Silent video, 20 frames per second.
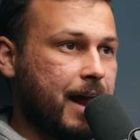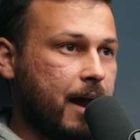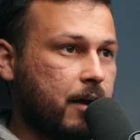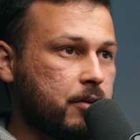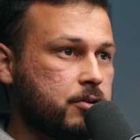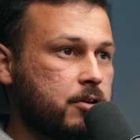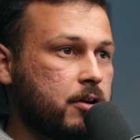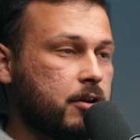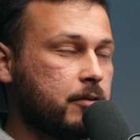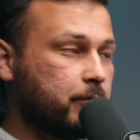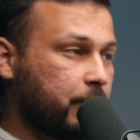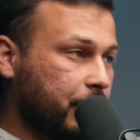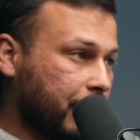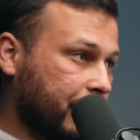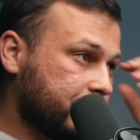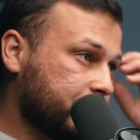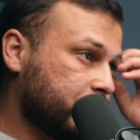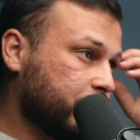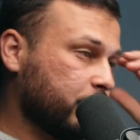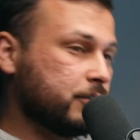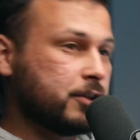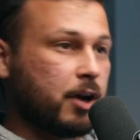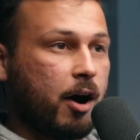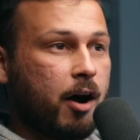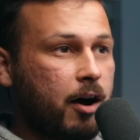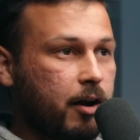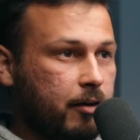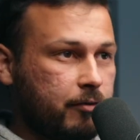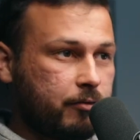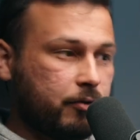But now do. your blindfold's
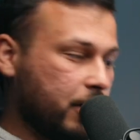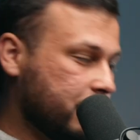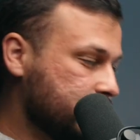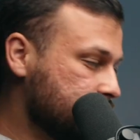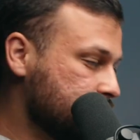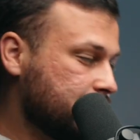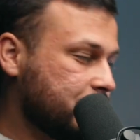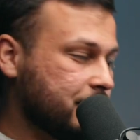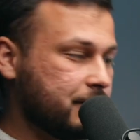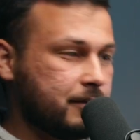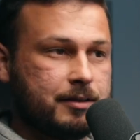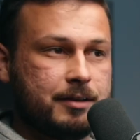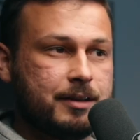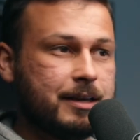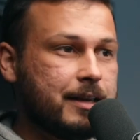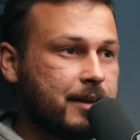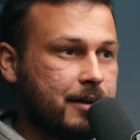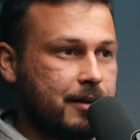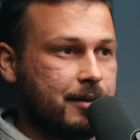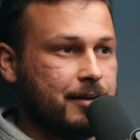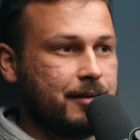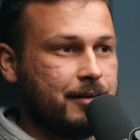off, right? You can see.